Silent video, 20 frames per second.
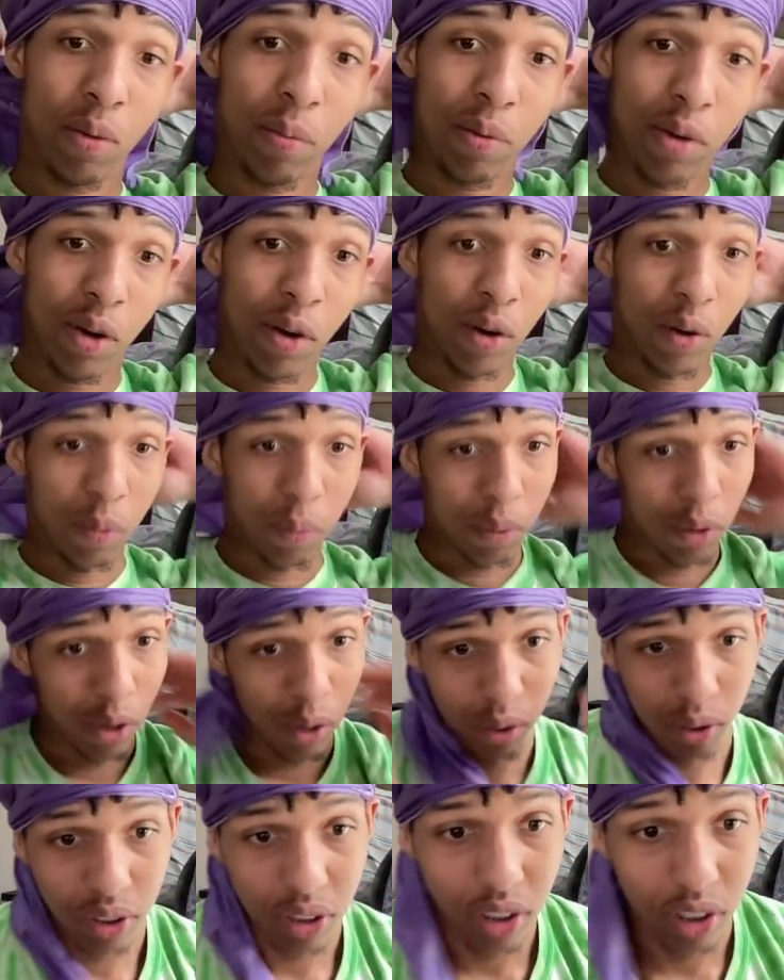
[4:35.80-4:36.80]

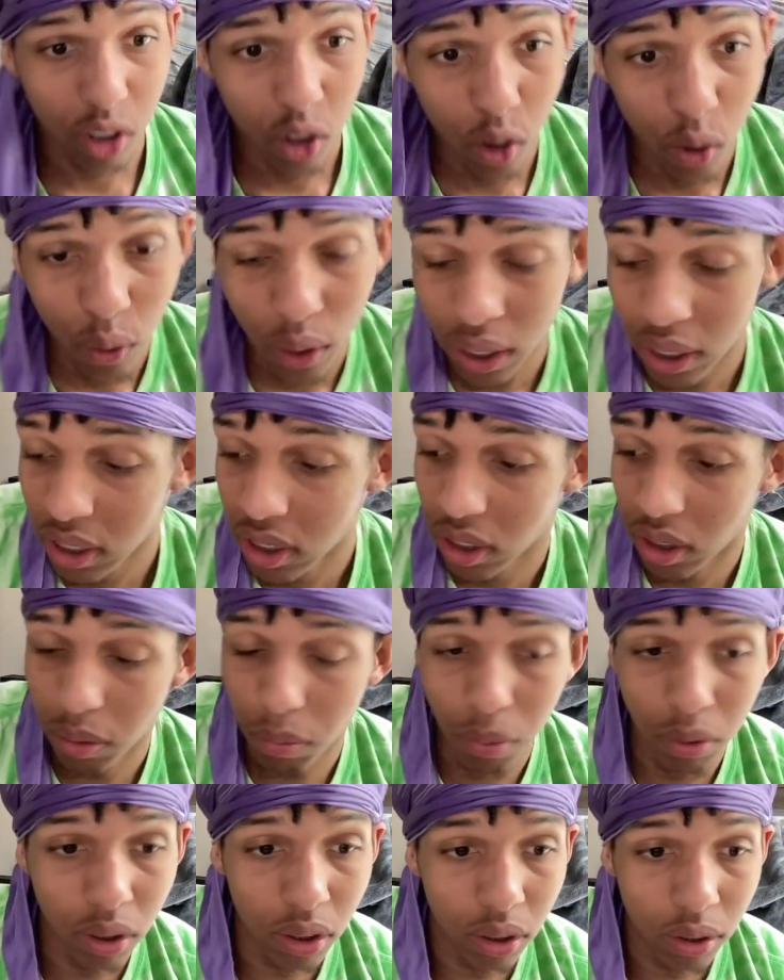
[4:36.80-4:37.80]
bro. This is crazy,
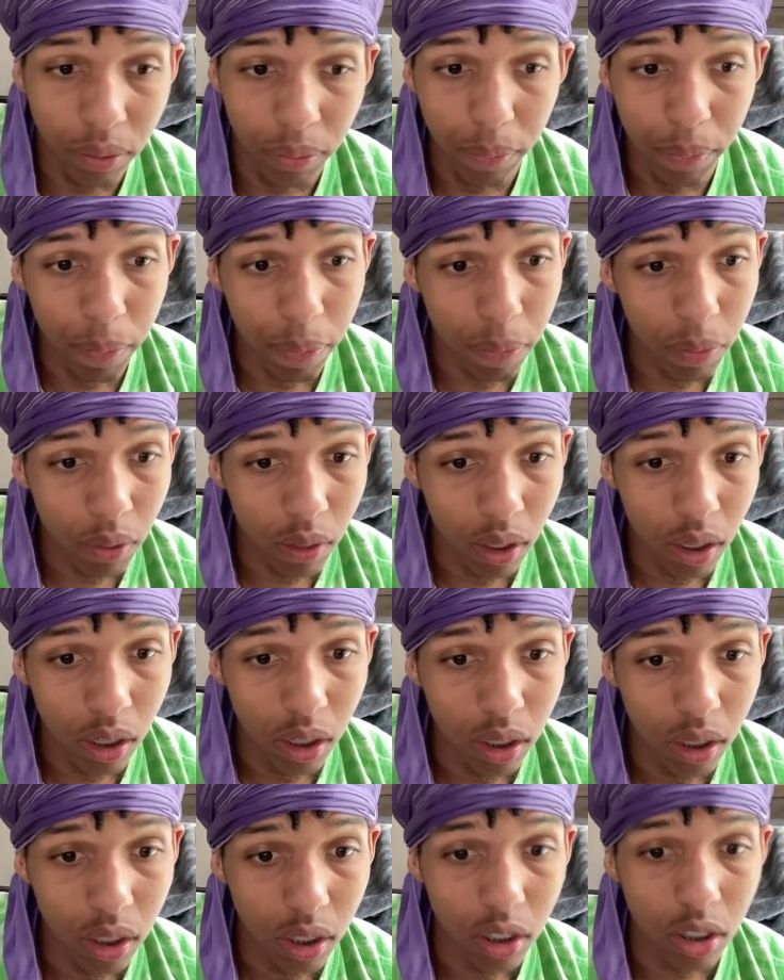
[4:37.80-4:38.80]
bro.
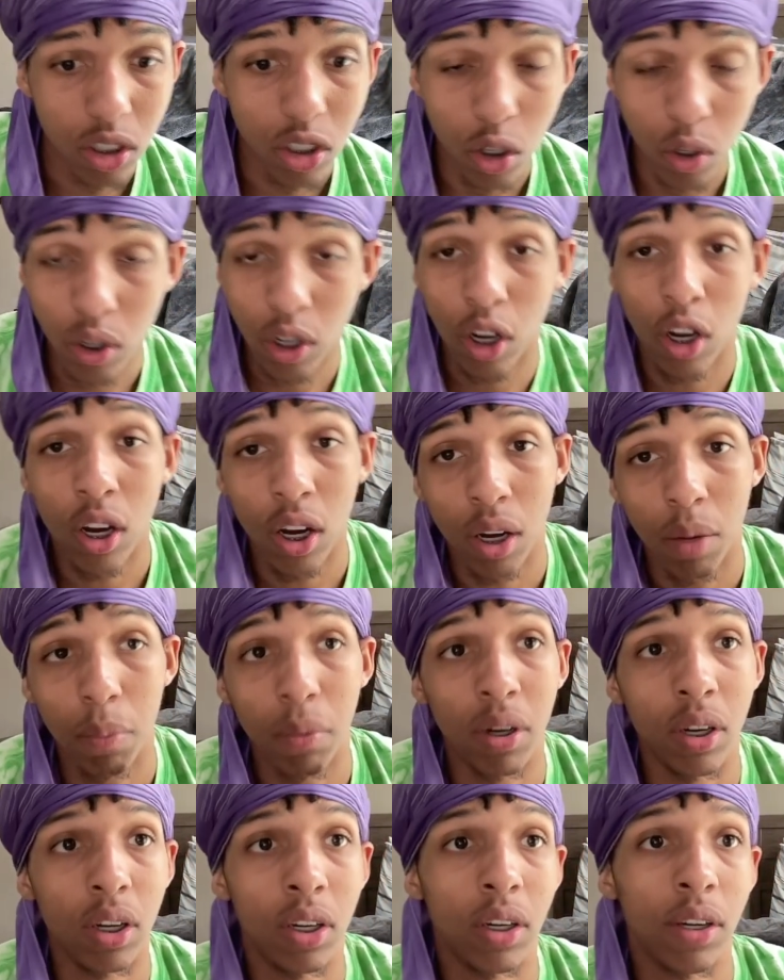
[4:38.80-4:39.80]
So, y'all,
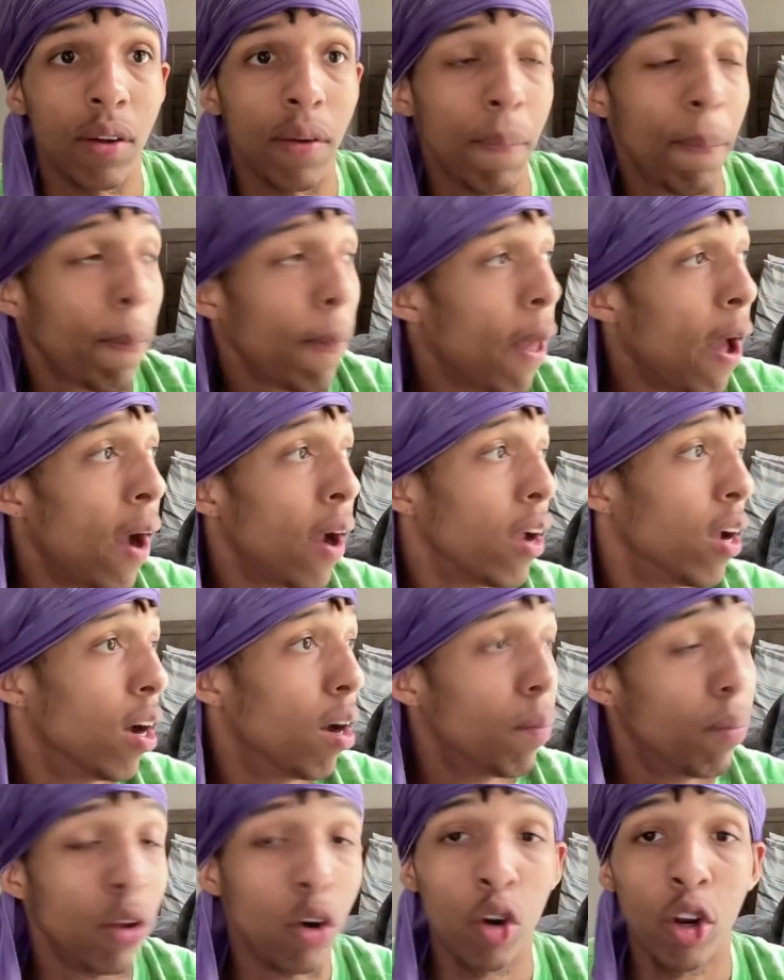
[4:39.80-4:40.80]
bro. I ain't
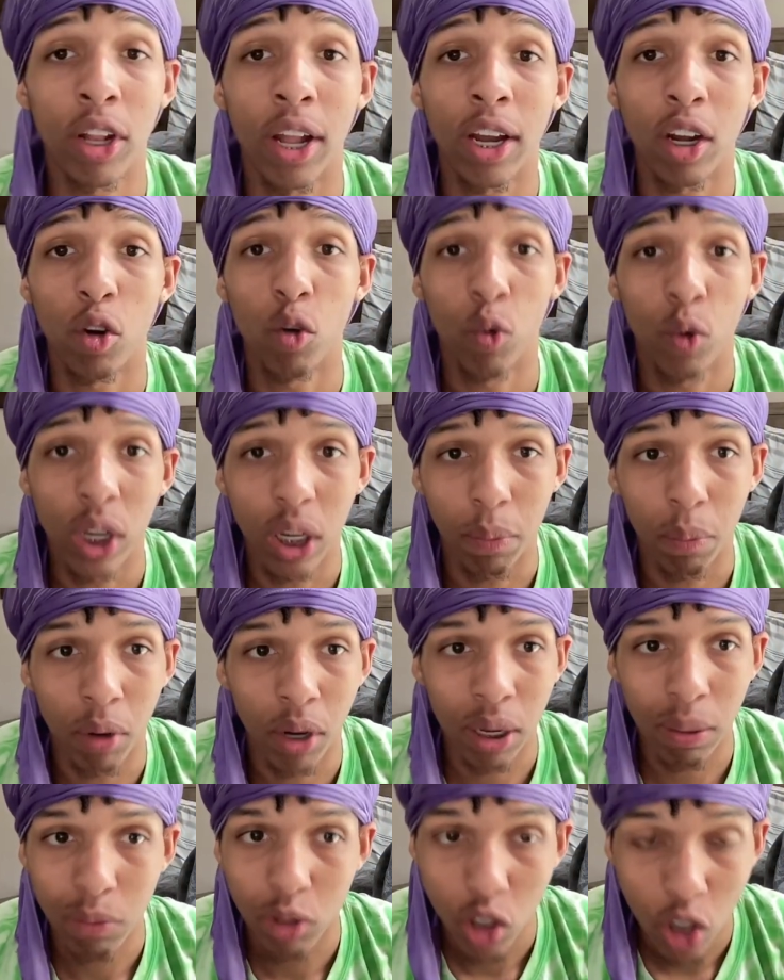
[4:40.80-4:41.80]
uploading like a week,
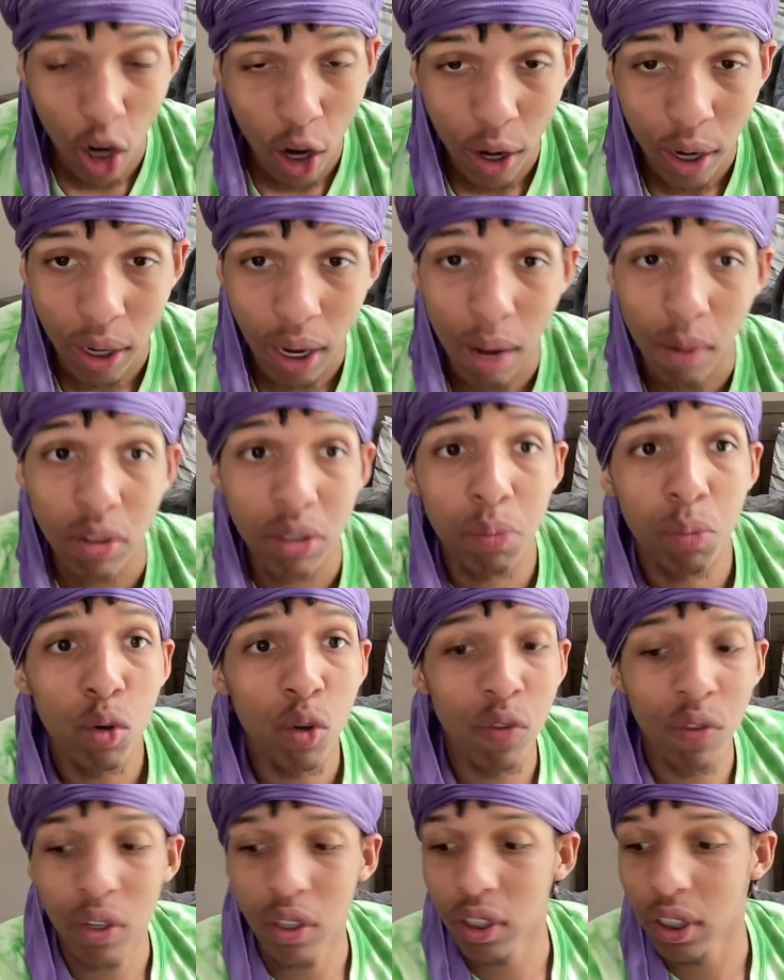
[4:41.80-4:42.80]
bro. I'm sorry. I was
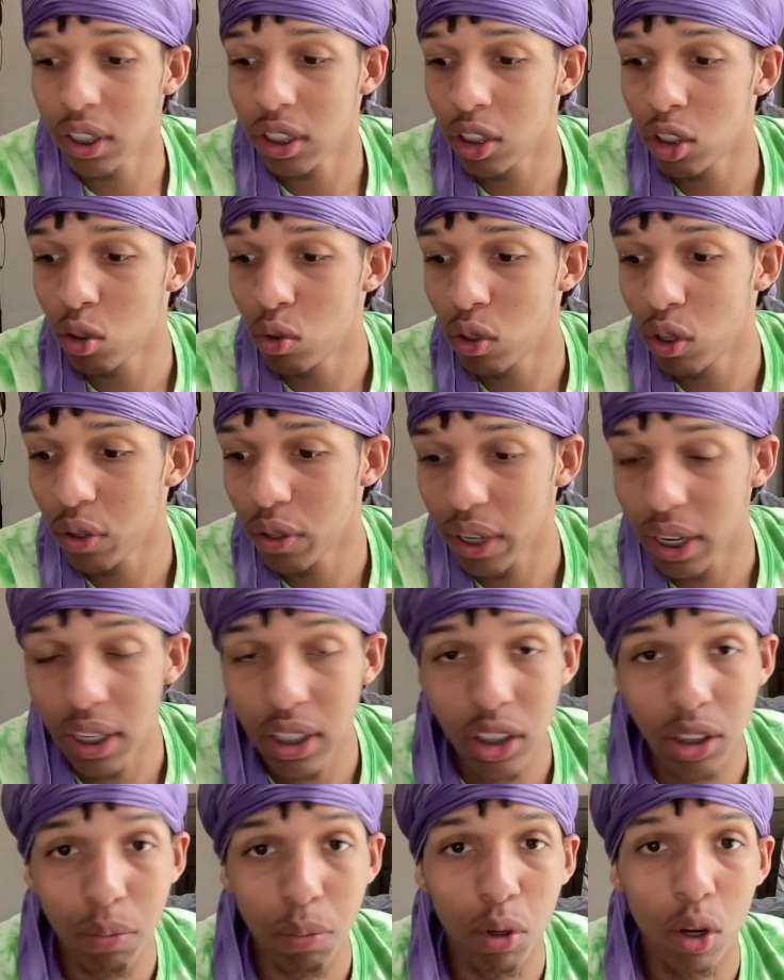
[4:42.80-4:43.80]
moving. Look at the new
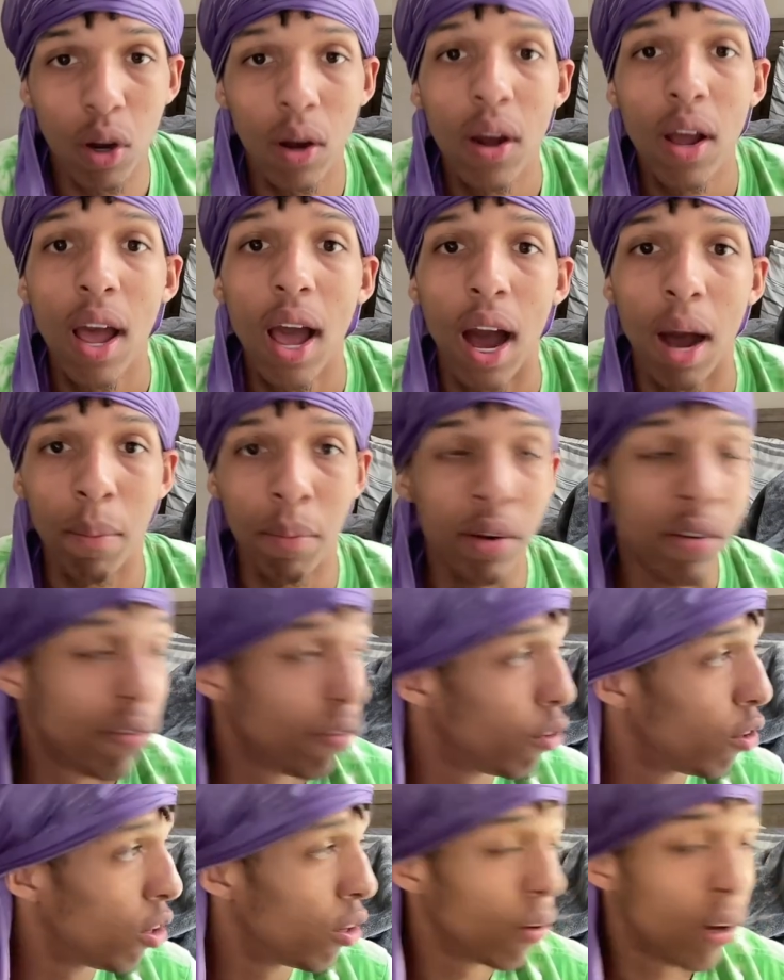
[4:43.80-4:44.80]
location, bro. I'm in
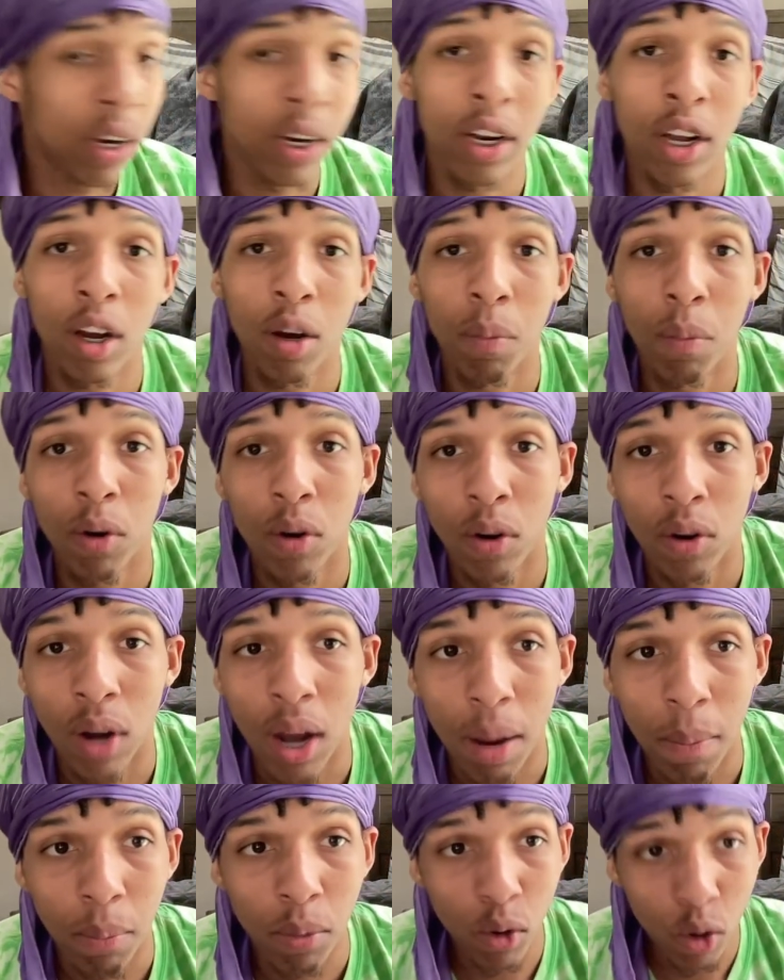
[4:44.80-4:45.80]
Florida right now, bro.
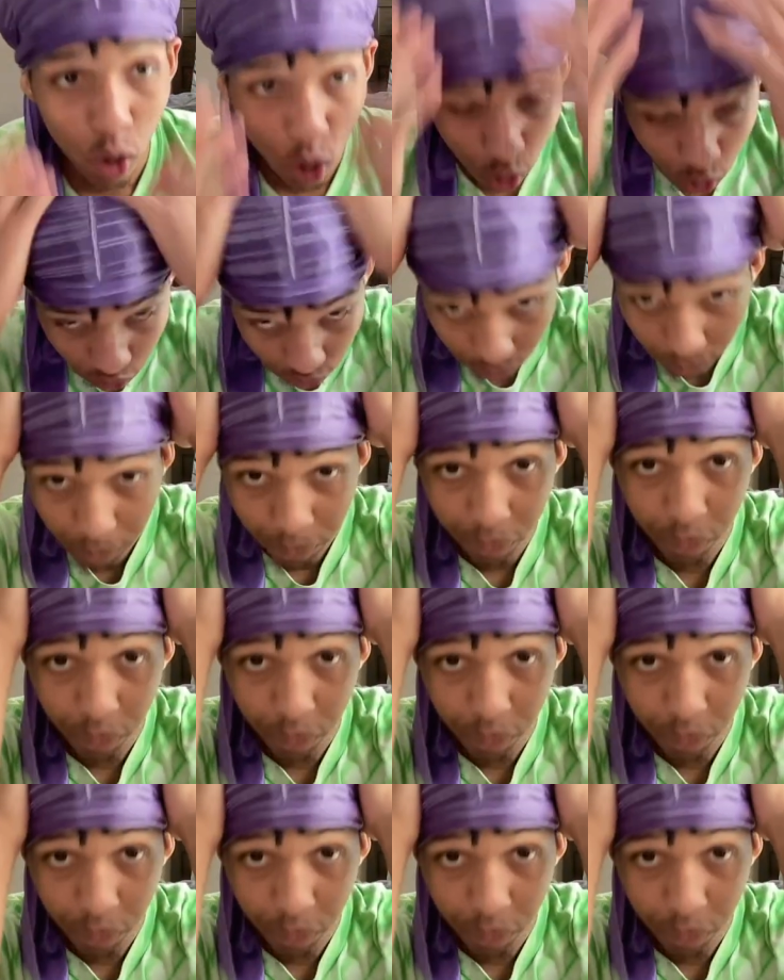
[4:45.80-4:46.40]
I move.